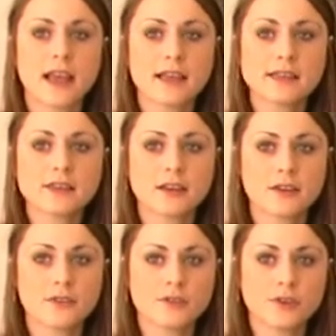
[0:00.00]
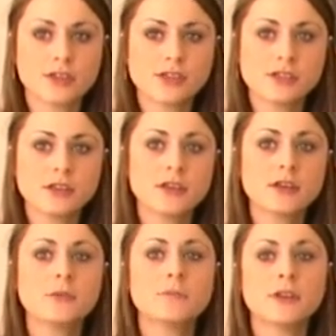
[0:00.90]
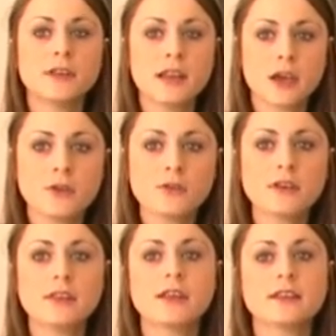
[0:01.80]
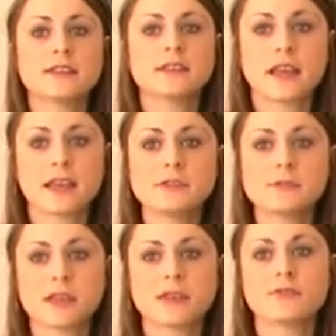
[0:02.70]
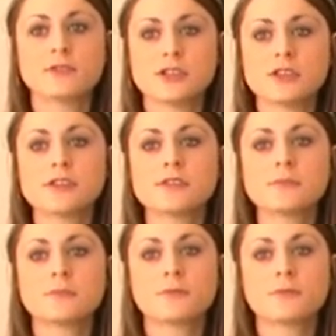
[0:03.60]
the history of the region, but now is the time to make the regions